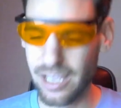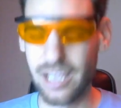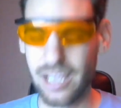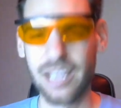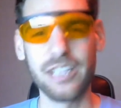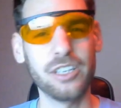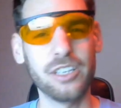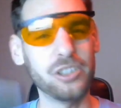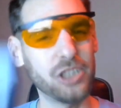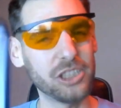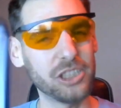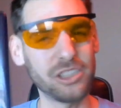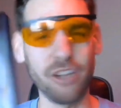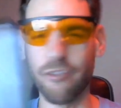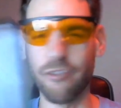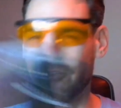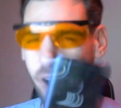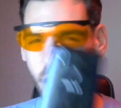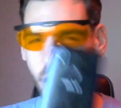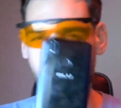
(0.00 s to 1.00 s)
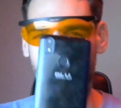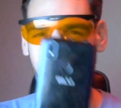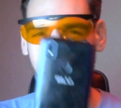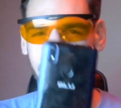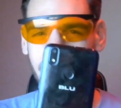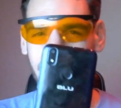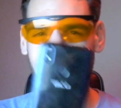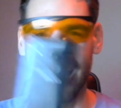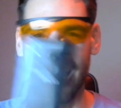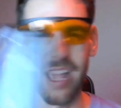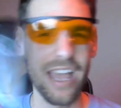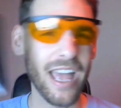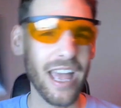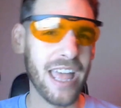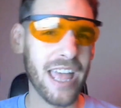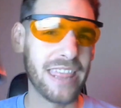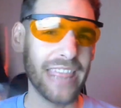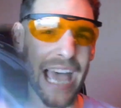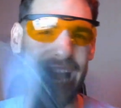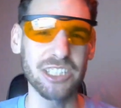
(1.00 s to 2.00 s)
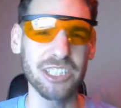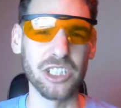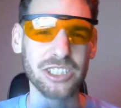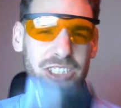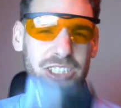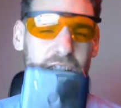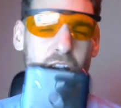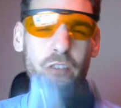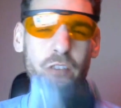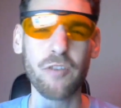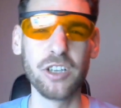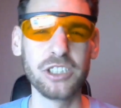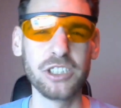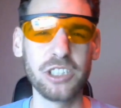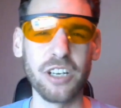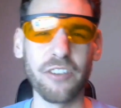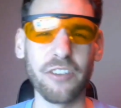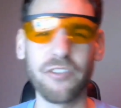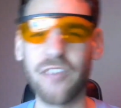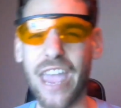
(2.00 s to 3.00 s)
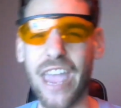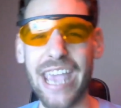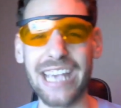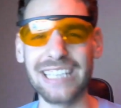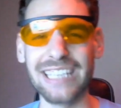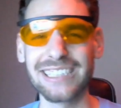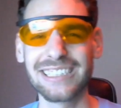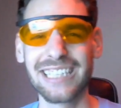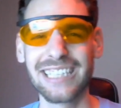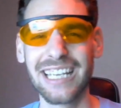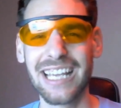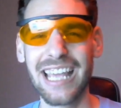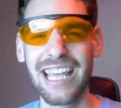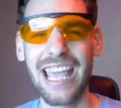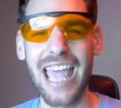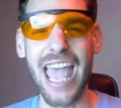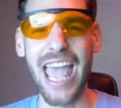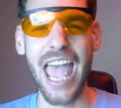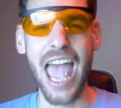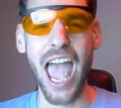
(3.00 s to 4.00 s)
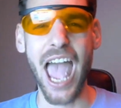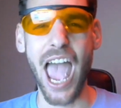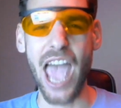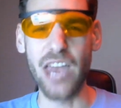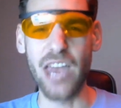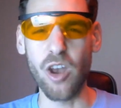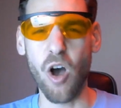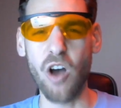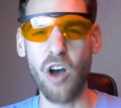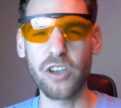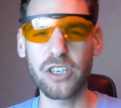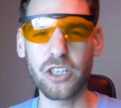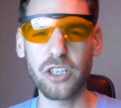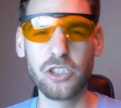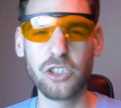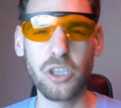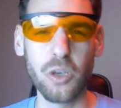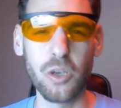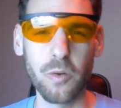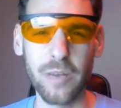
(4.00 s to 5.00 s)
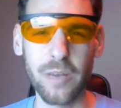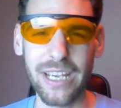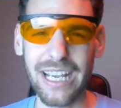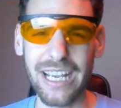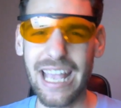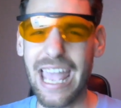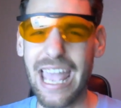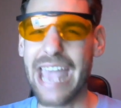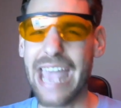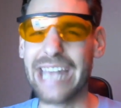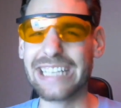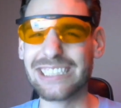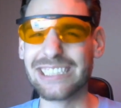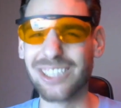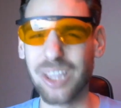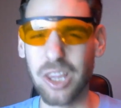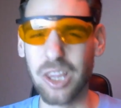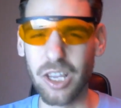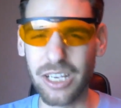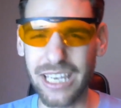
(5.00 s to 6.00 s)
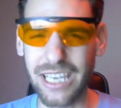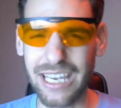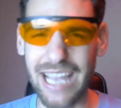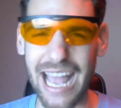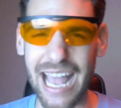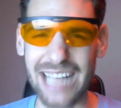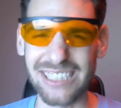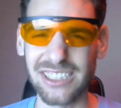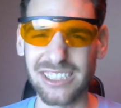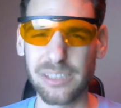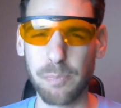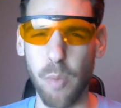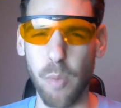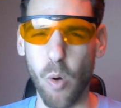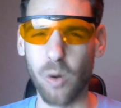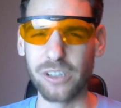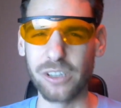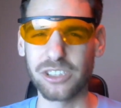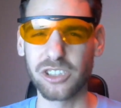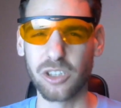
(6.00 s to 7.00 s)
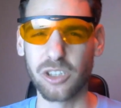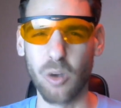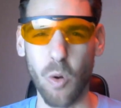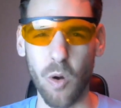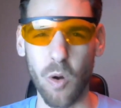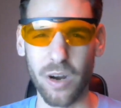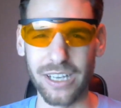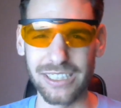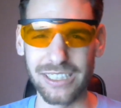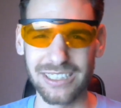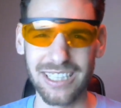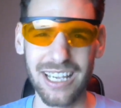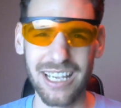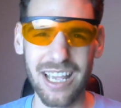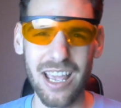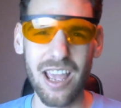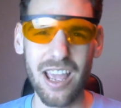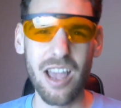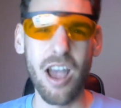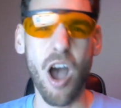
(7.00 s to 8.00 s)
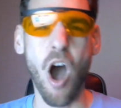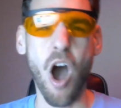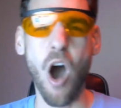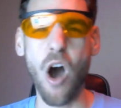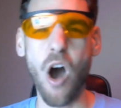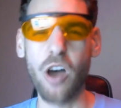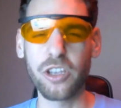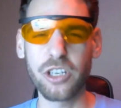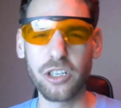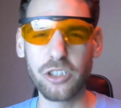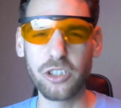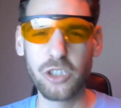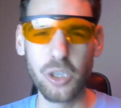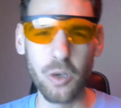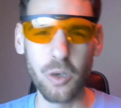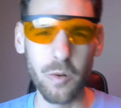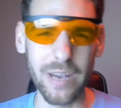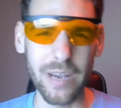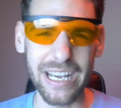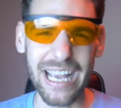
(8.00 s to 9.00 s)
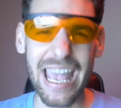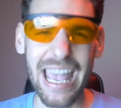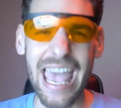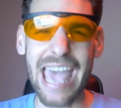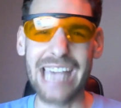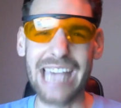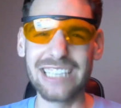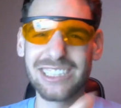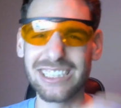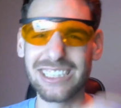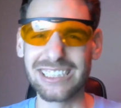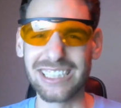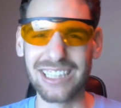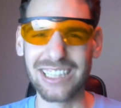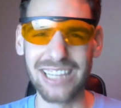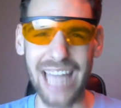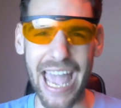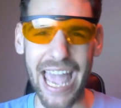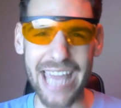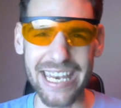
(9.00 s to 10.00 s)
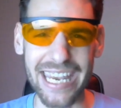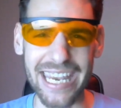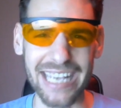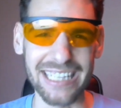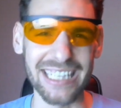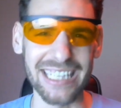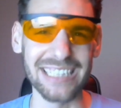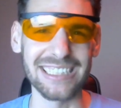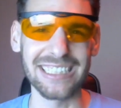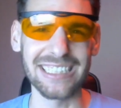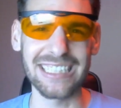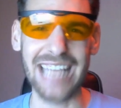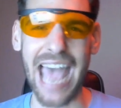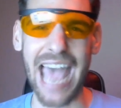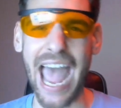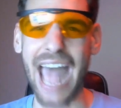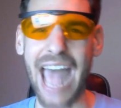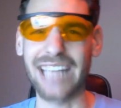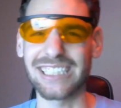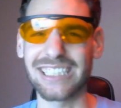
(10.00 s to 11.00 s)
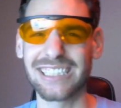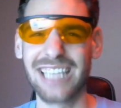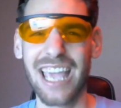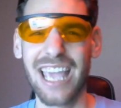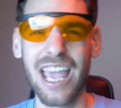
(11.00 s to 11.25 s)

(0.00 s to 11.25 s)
You're just a phone that just covers your face. And all you're doing is looking at sports scores. All you're doing is just letting the stats